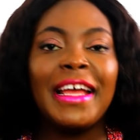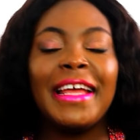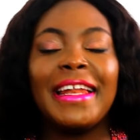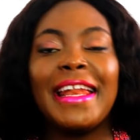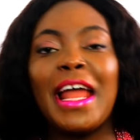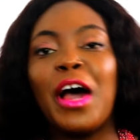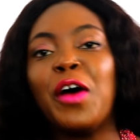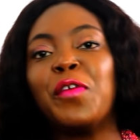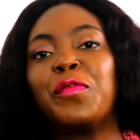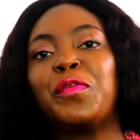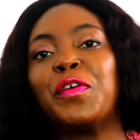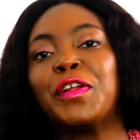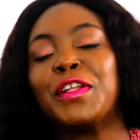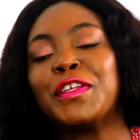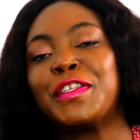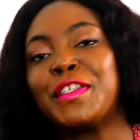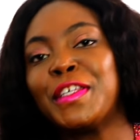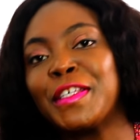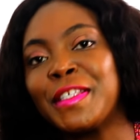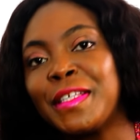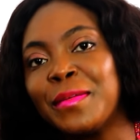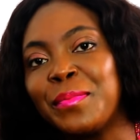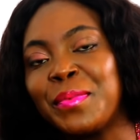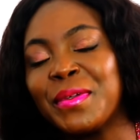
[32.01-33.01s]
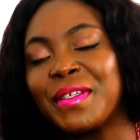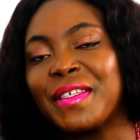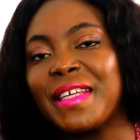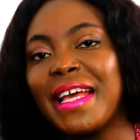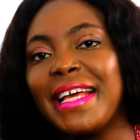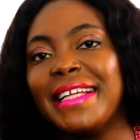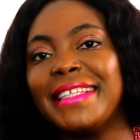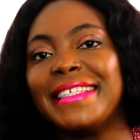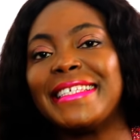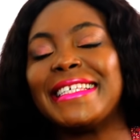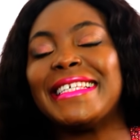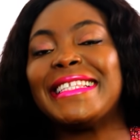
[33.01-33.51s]
Now for the
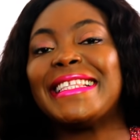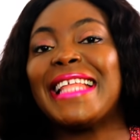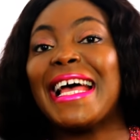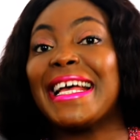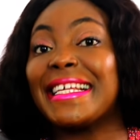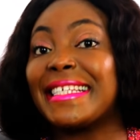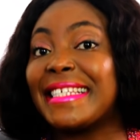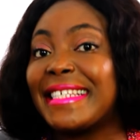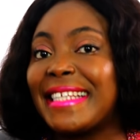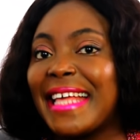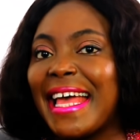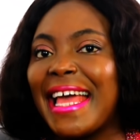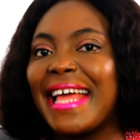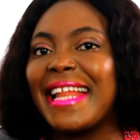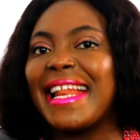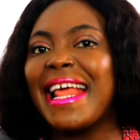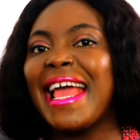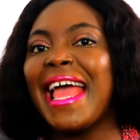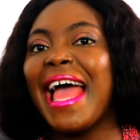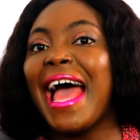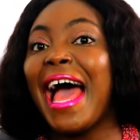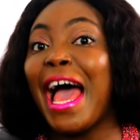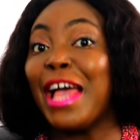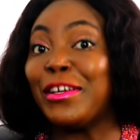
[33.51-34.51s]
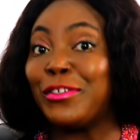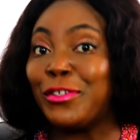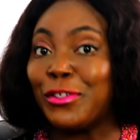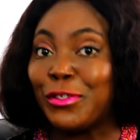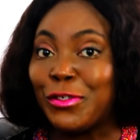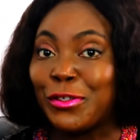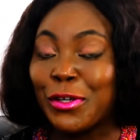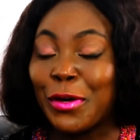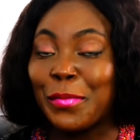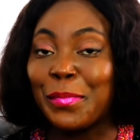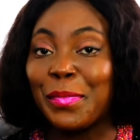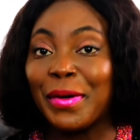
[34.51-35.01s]
60% that said I
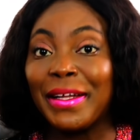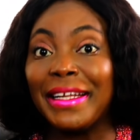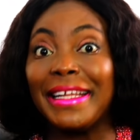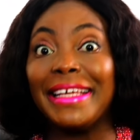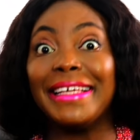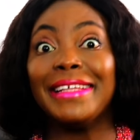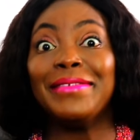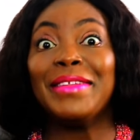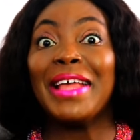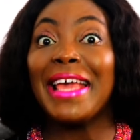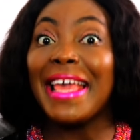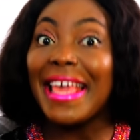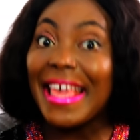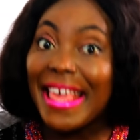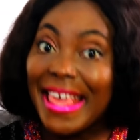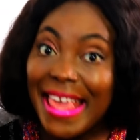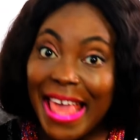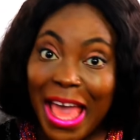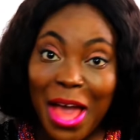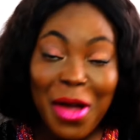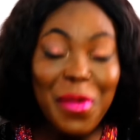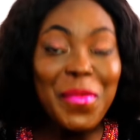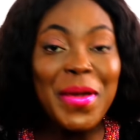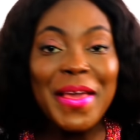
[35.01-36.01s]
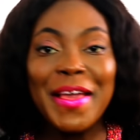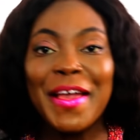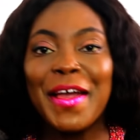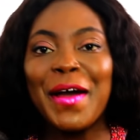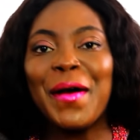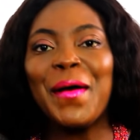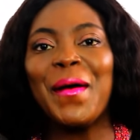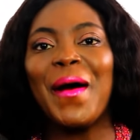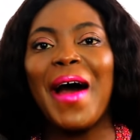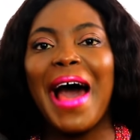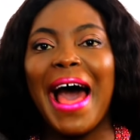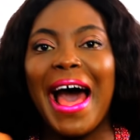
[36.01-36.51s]
should jump on it, here we
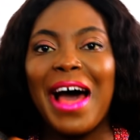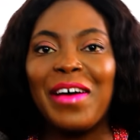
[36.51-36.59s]
go.